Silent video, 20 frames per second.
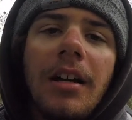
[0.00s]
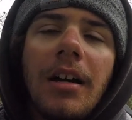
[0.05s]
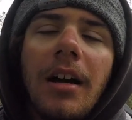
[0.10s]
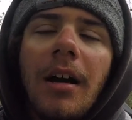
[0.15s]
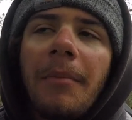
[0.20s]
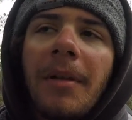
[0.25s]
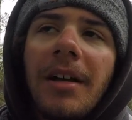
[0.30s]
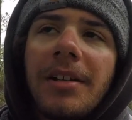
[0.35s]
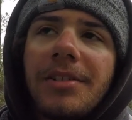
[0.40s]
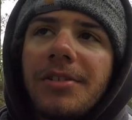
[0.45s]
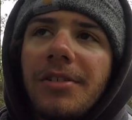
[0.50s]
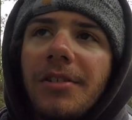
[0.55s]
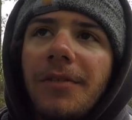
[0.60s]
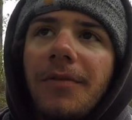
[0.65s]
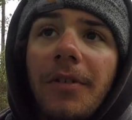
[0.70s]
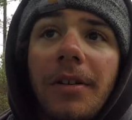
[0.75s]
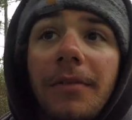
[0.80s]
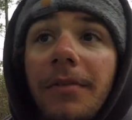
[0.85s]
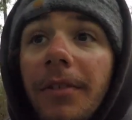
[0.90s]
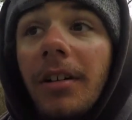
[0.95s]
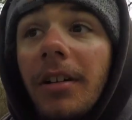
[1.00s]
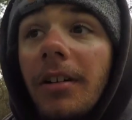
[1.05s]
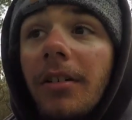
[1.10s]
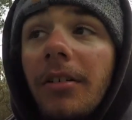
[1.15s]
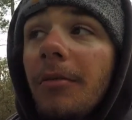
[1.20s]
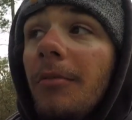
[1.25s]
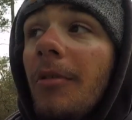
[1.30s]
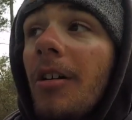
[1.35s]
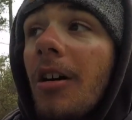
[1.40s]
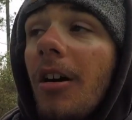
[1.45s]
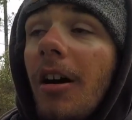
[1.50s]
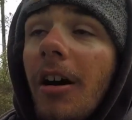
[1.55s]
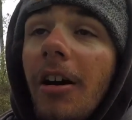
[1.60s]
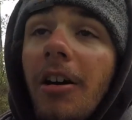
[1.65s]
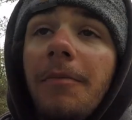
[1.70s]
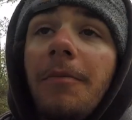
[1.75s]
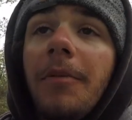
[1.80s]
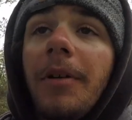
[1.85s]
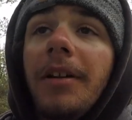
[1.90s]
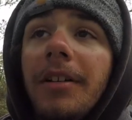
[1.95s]
I'm not sure if we're even going to go tomorrow. I
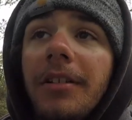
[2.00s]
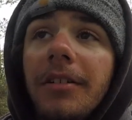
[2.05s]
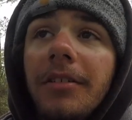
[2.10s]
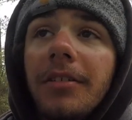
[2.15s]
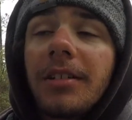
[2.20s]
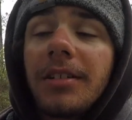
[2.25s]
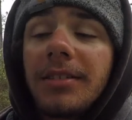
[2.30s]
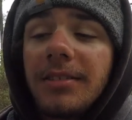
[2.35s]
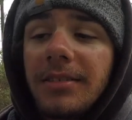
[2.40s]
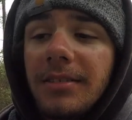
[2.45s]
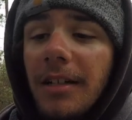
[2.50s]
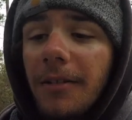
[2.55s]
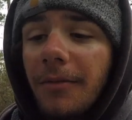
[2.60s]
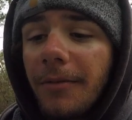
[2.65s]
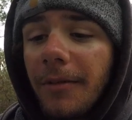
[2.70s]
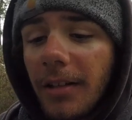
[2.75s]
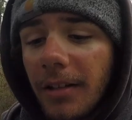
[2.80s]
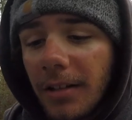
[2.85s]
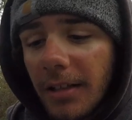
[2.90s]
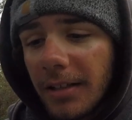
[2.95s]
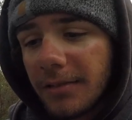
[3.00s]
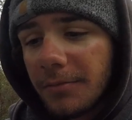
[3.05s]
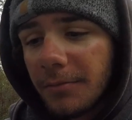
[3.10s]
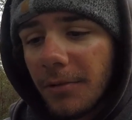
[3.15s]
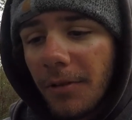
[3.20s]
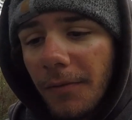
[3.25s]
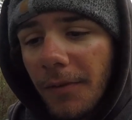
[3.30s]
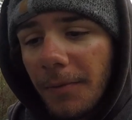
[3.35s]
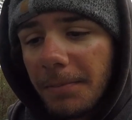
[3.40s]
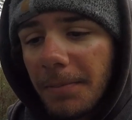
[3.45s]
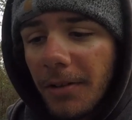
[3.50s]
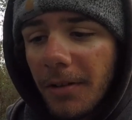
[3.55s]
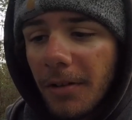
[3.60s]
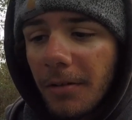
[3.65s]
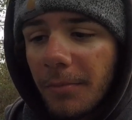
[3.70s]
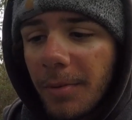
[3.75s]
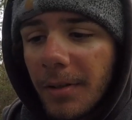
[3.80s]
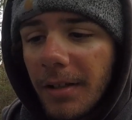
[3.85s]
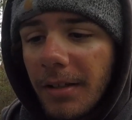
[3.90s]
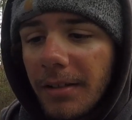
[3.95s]
hope we do, because I'd really like to move up a
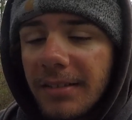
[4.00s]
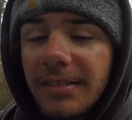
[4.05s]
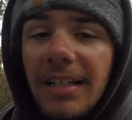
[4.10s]
little bit.